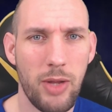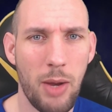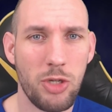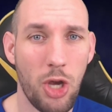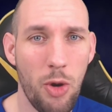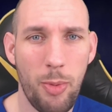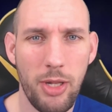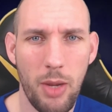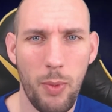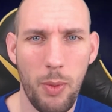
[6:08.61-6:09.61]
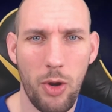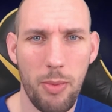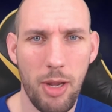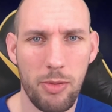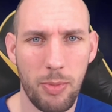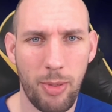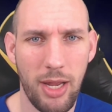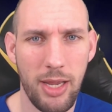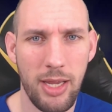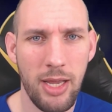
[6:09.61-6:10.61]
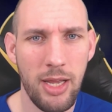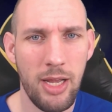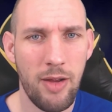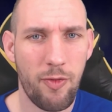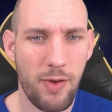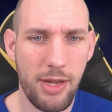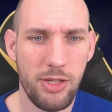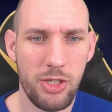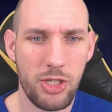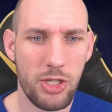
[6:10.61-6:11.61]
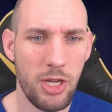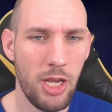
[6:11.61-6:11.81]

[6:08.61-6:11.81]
I was hoping that we were going to be able to play friends